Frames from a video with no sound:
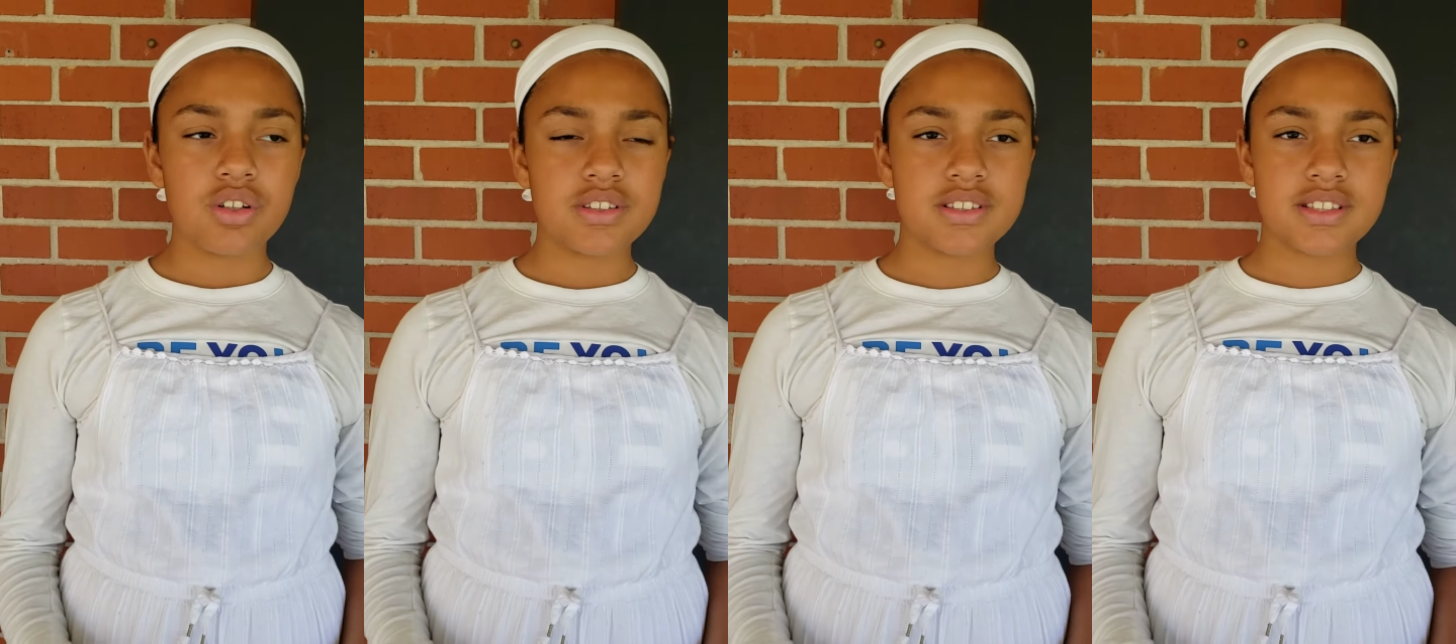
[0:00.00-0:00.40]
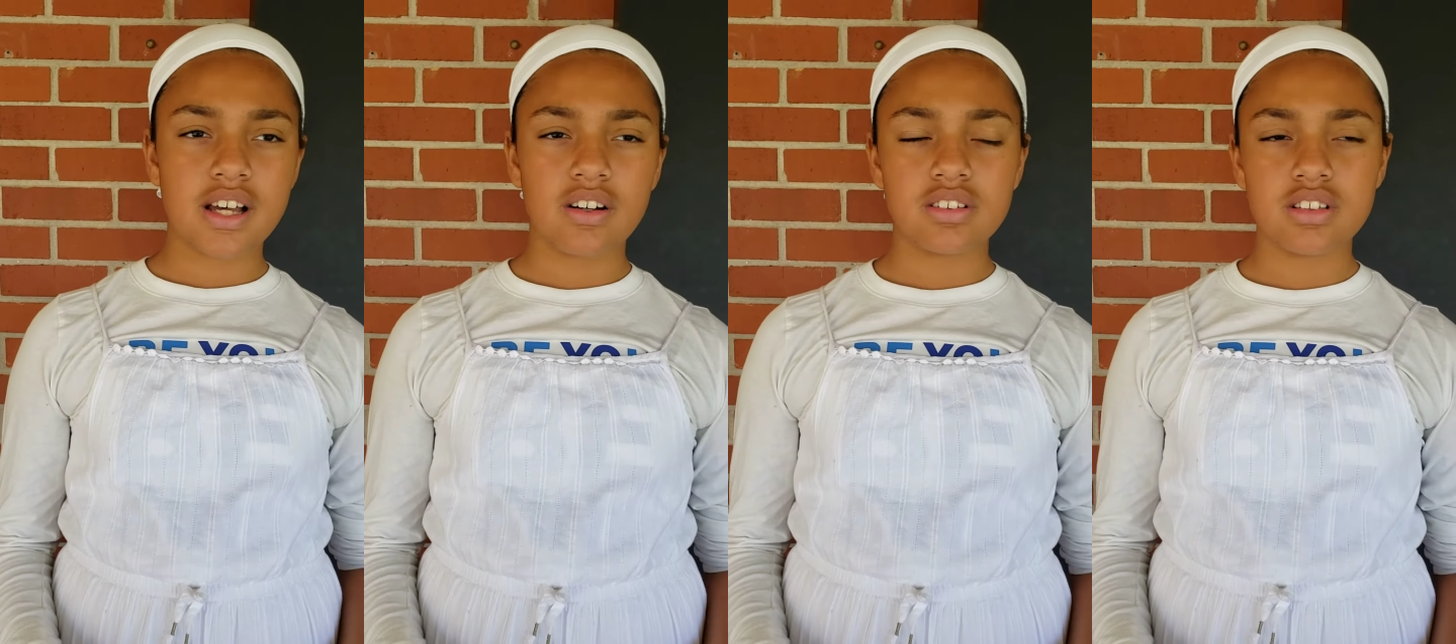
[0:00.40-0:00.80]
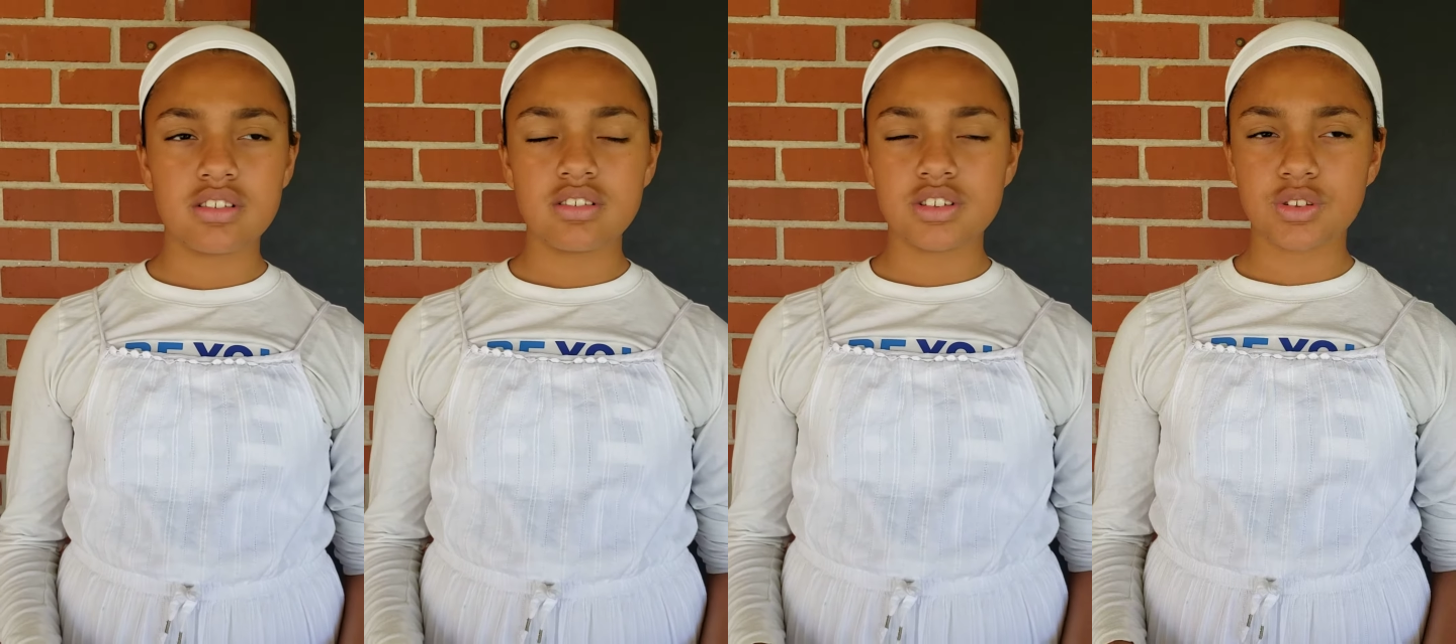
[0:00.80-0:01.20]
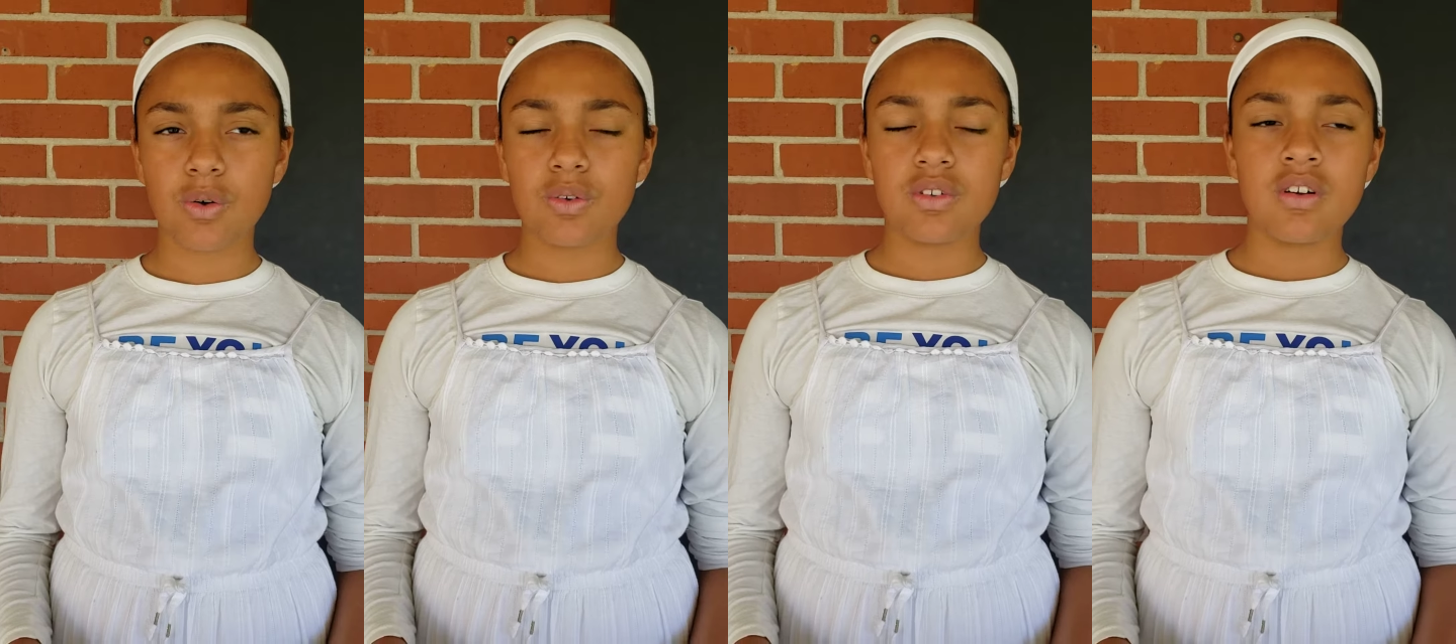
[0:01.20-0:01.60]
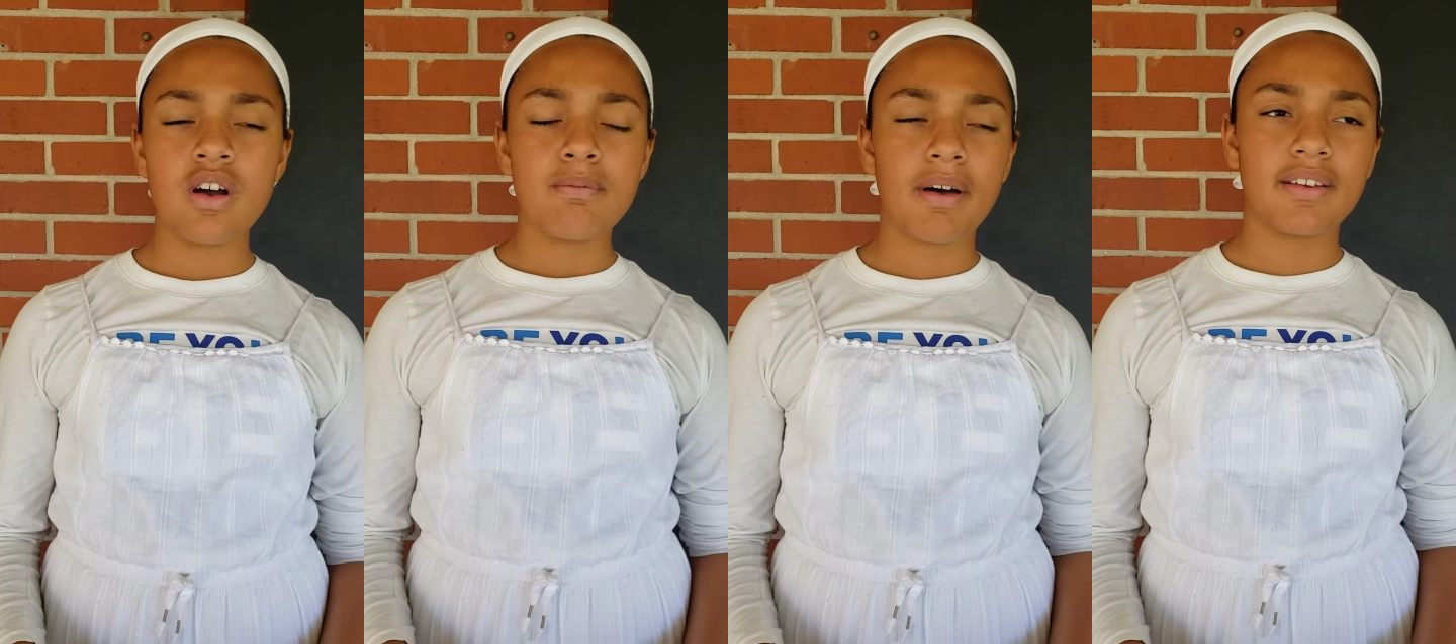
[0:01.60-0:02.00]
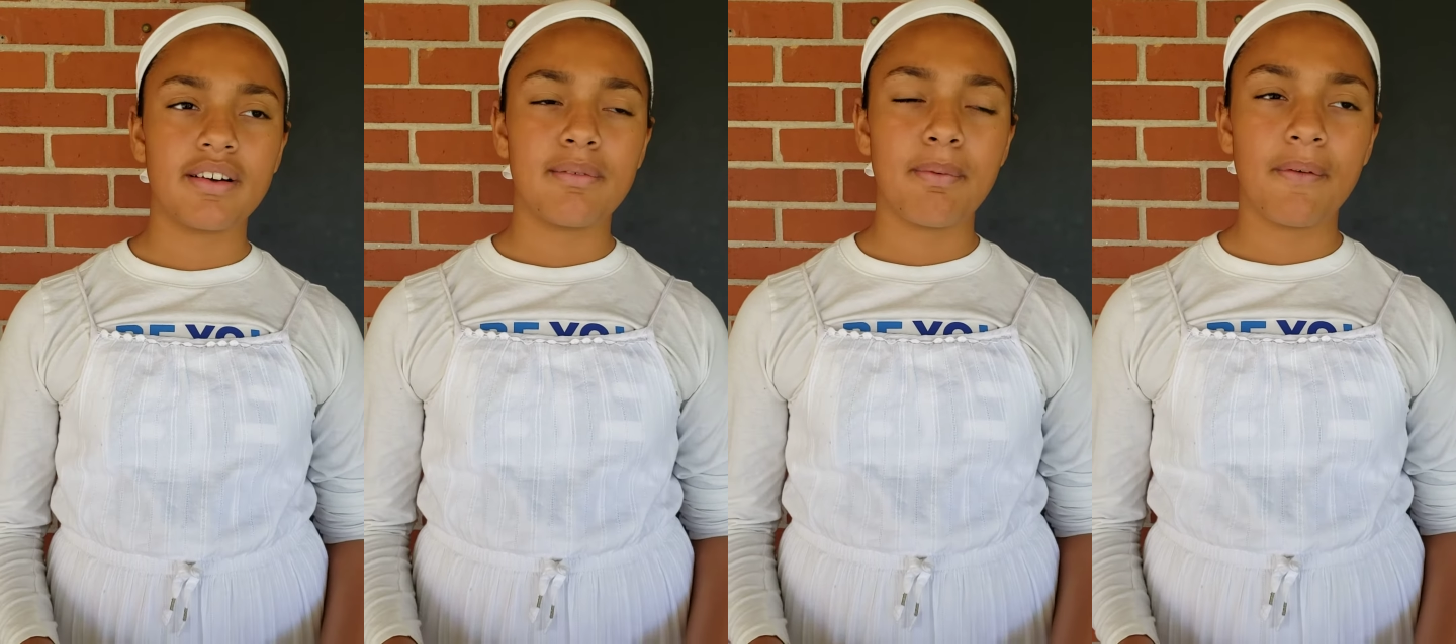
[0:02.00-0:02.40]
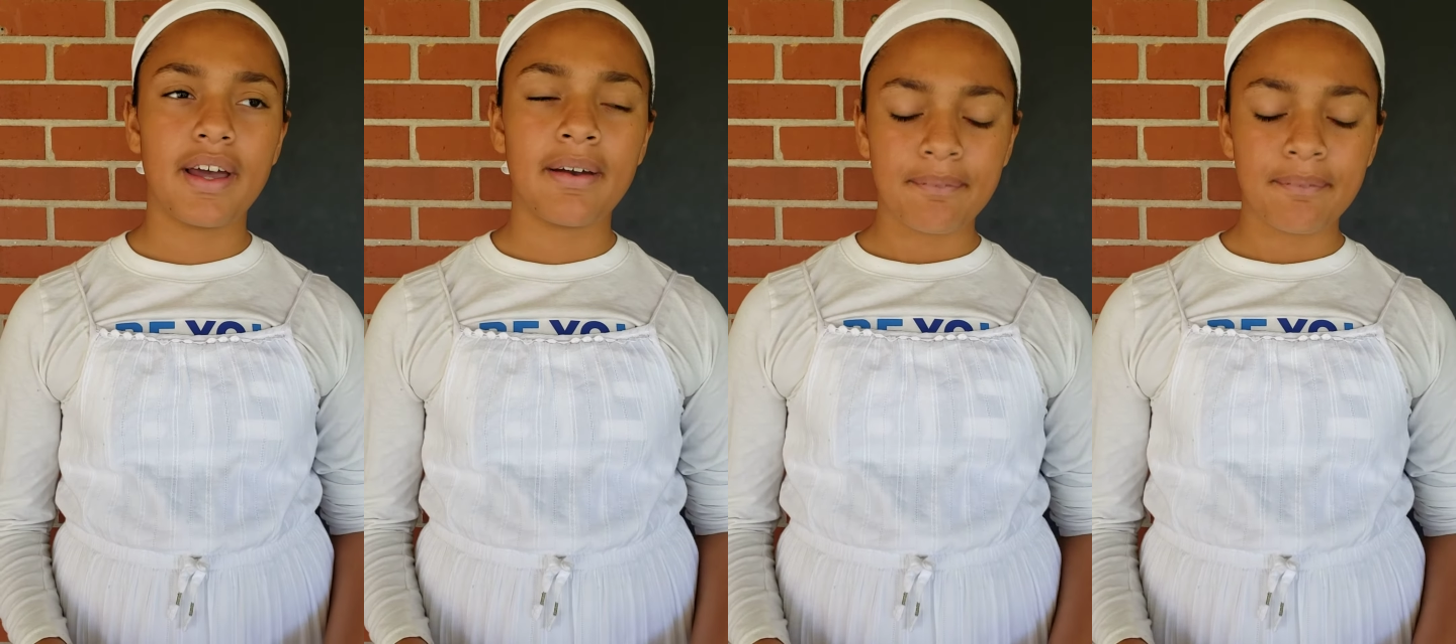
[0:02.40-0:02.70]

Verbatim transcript: sold, sold my little boy.